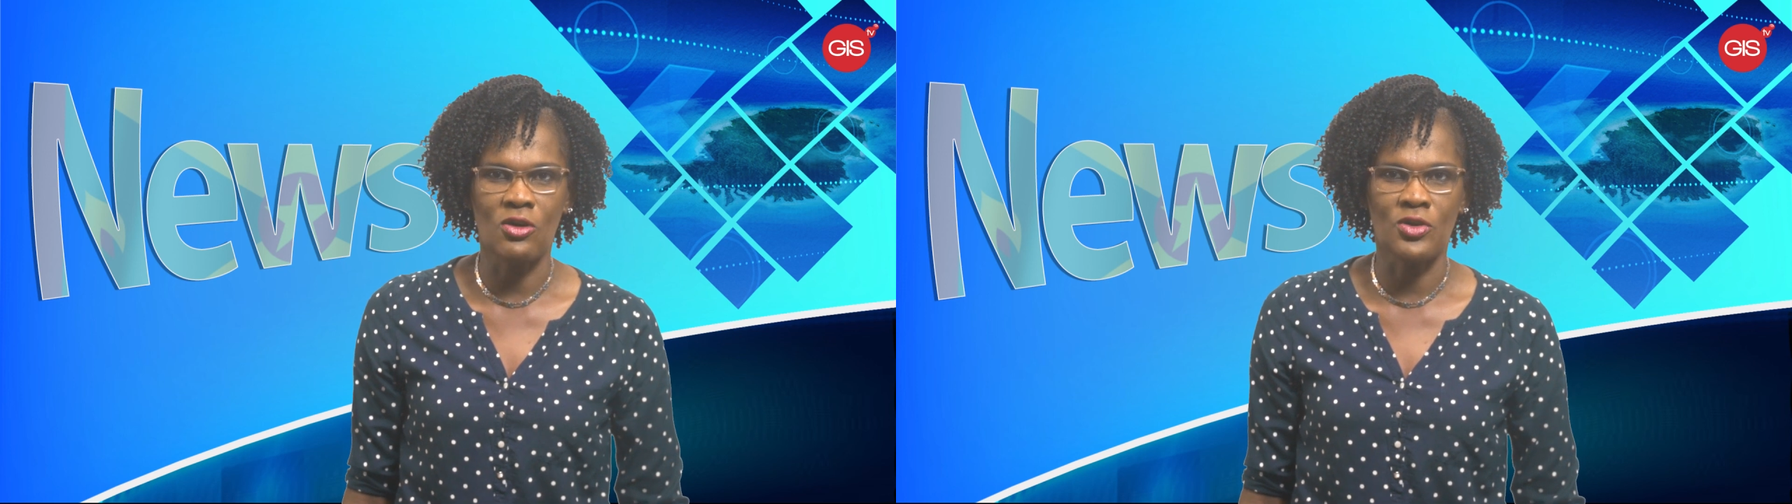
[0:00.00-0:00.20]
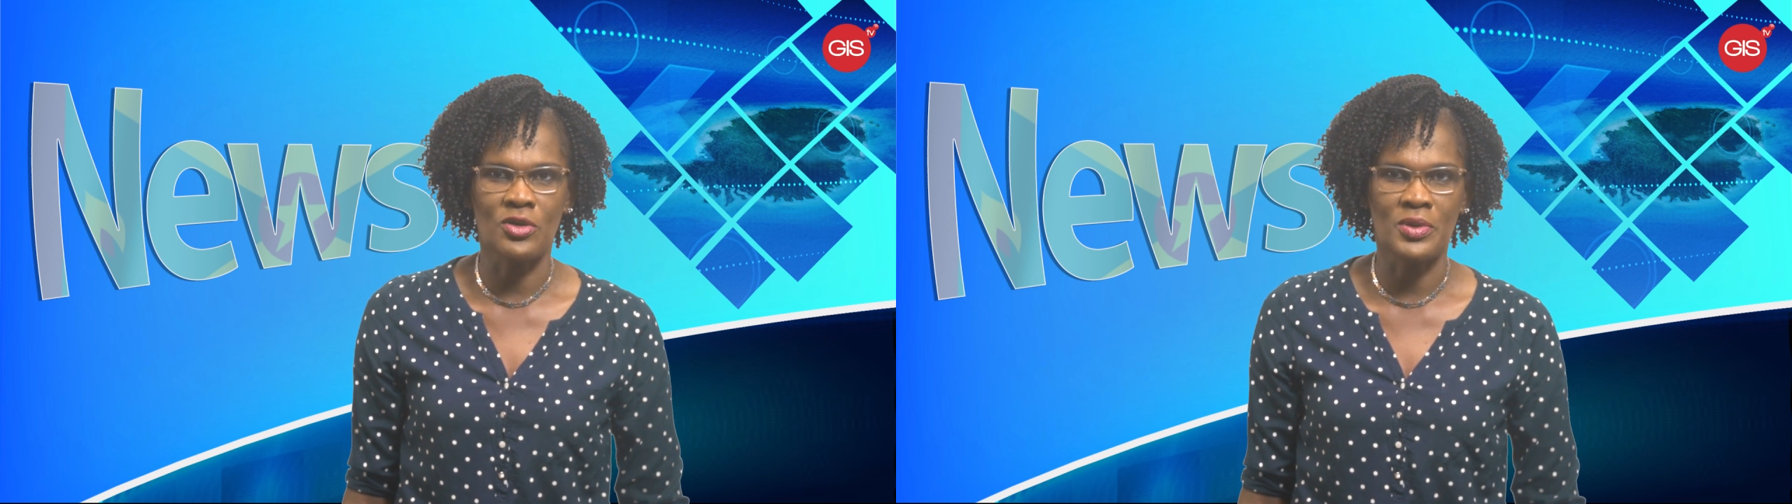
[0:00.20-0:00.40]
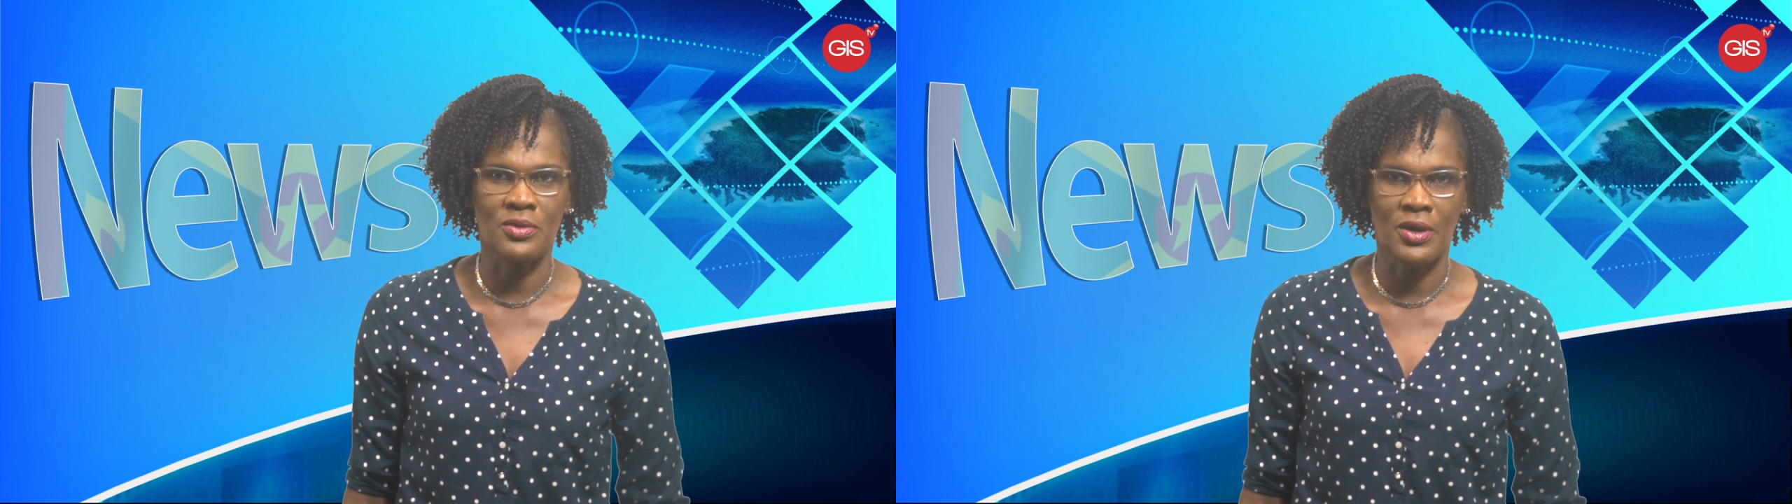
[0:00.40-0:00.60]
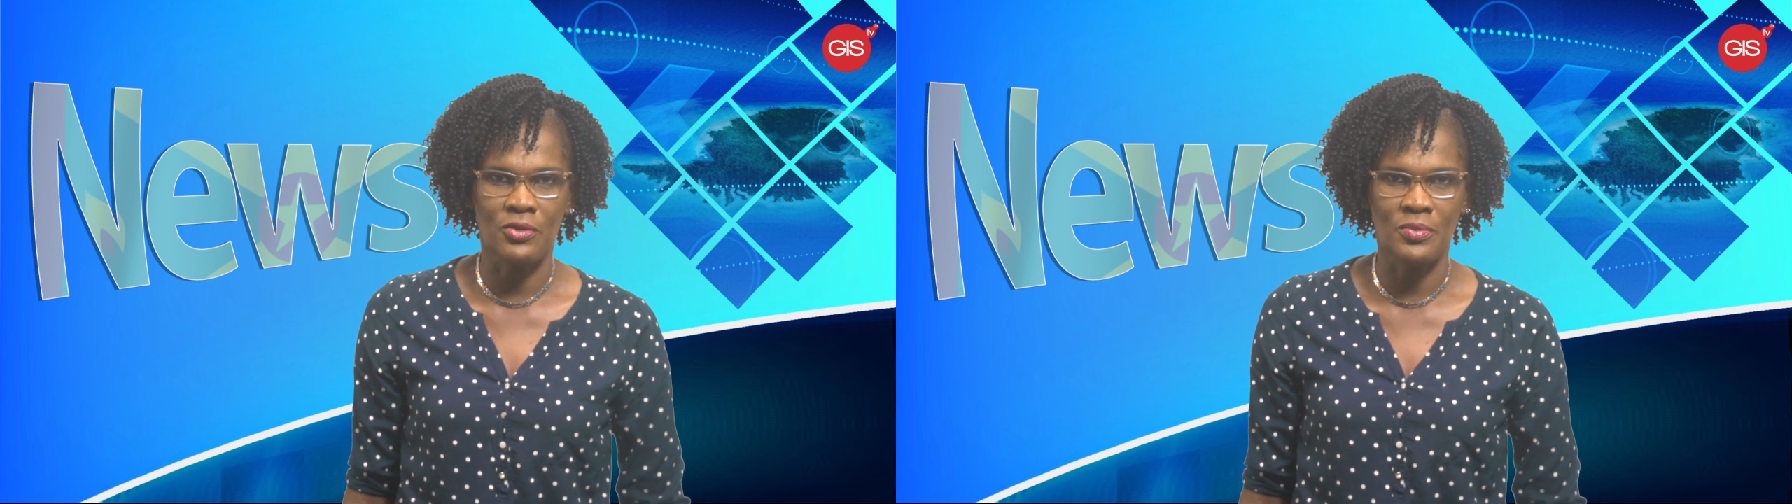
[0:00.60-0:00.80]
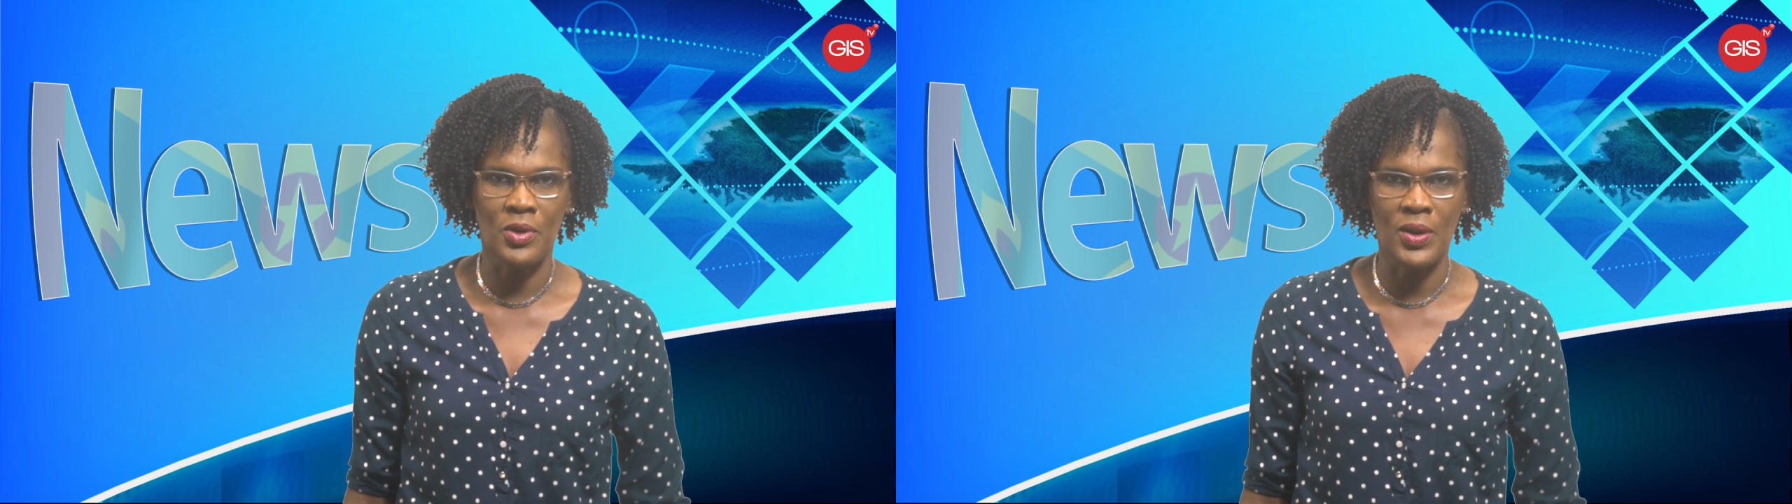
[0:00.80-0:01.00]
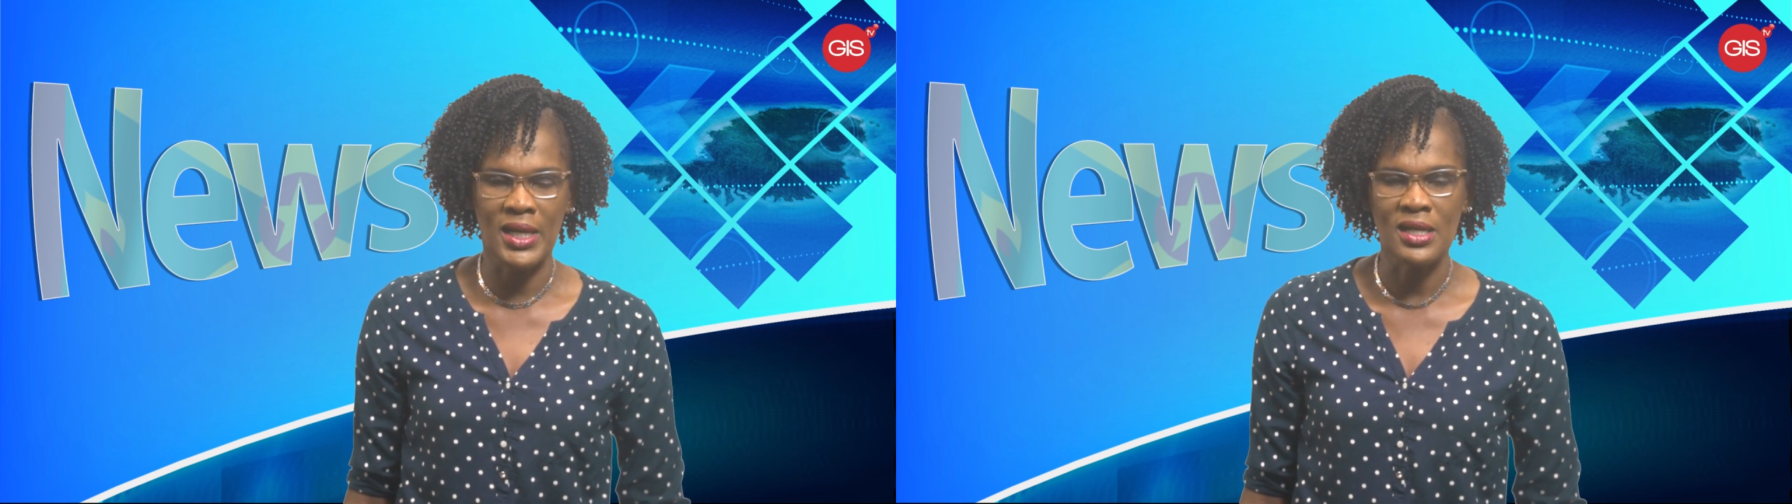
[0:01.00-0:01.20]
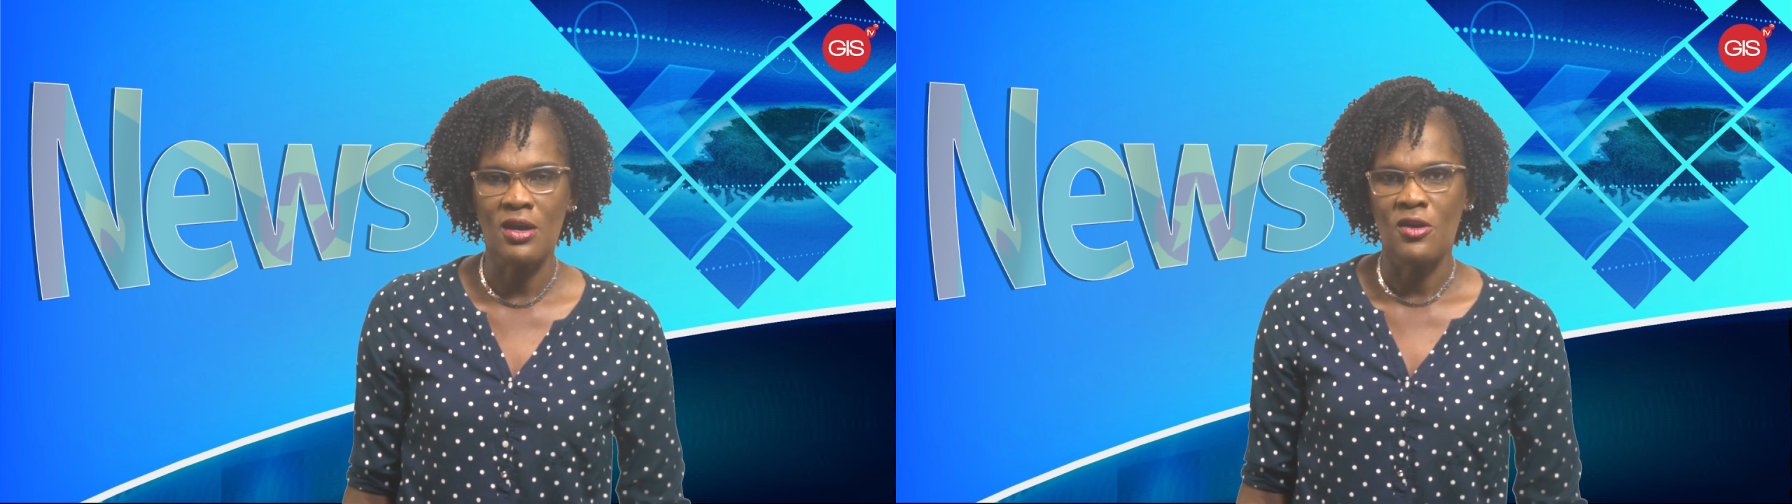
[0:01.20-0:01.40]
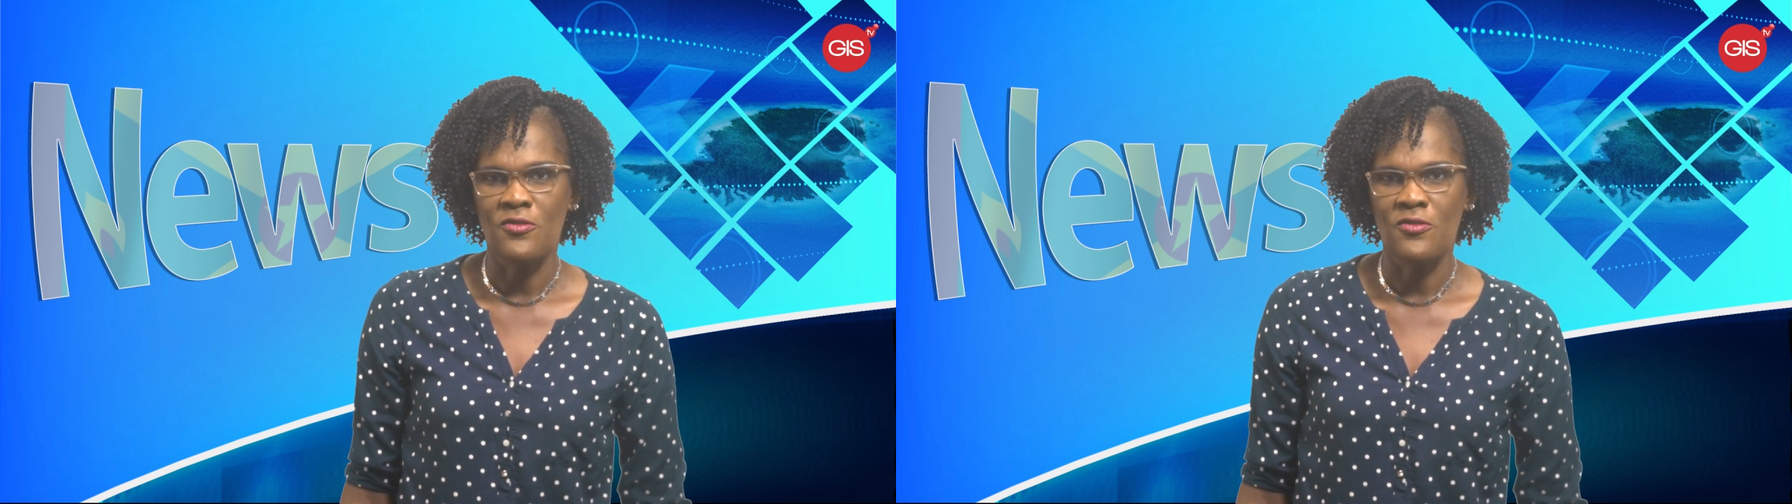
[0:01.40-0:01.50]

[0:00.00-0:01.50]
Honorable Gregory Bowen,